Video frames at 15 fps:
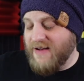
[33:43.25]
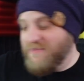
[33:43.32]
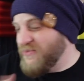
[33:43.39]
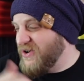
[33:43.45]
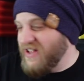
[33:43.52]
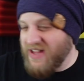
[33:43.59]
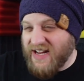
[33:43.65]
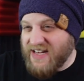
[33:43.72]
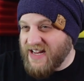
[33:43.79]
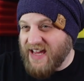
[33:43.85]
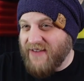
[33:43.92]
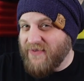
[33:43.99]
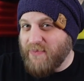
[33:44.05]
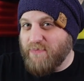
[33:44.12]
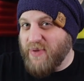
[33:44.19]
I'm willing to
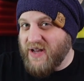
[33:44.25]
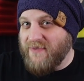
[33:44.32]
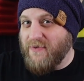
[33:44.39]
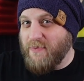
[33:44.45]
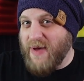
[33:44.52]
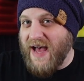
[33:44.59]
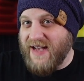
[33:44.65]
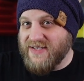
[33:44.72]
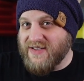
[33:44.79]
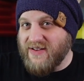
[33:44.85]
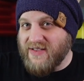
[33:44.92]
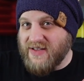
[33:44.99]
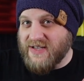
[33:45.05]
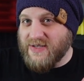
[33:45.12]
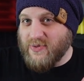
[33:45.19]
give a bit of a pass
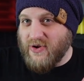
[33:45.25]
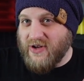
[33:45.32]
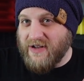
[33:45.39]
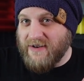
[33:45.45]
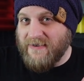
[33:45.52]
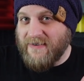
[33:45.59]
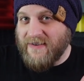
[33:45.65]
on this one.